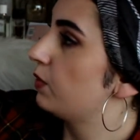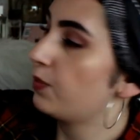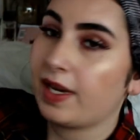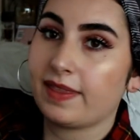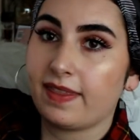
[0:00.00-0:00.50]

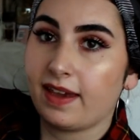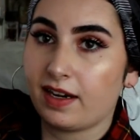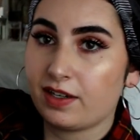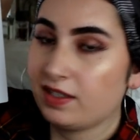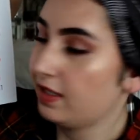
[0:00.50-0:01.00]
right
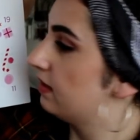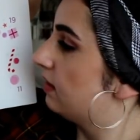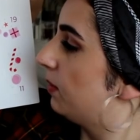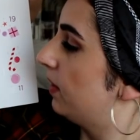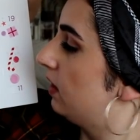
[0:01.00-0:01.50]
there. It's
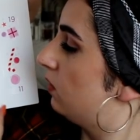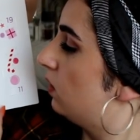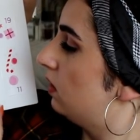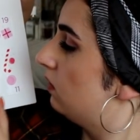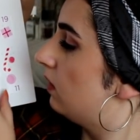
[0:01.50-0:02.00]
the pink
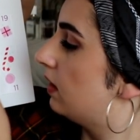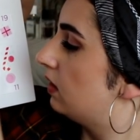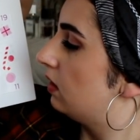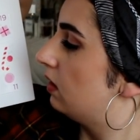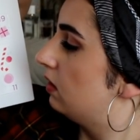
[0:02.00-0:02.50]
one right
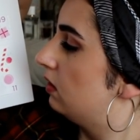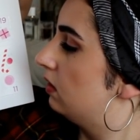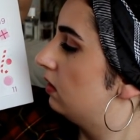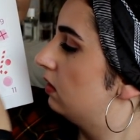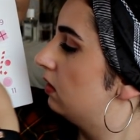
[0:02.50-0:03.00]
here.
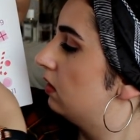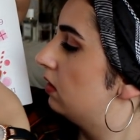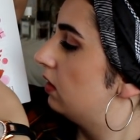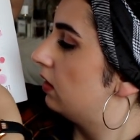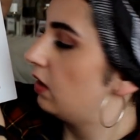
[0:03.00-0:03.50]

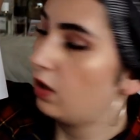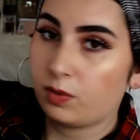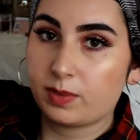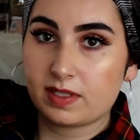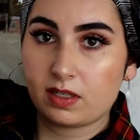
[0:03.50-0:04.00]
And I
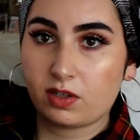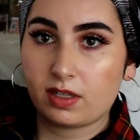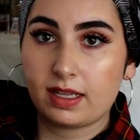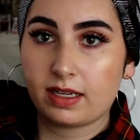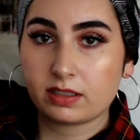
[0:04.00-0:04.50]
hope it's
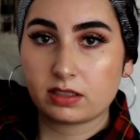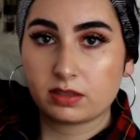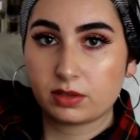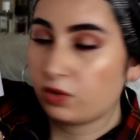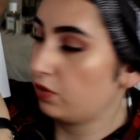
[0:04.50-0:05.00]
another like
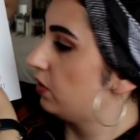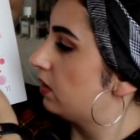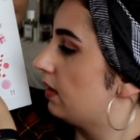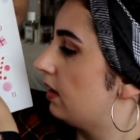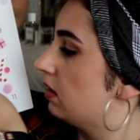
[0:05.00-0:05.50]
gorgeous
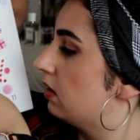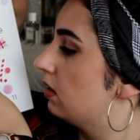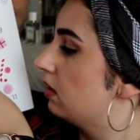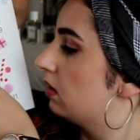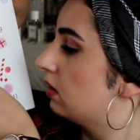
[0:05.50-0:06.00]
nail
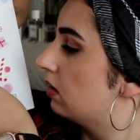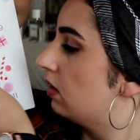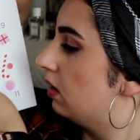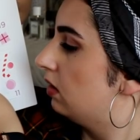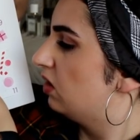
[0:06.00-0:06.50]

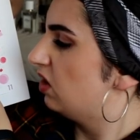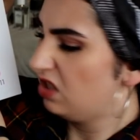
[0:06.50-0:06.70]
color.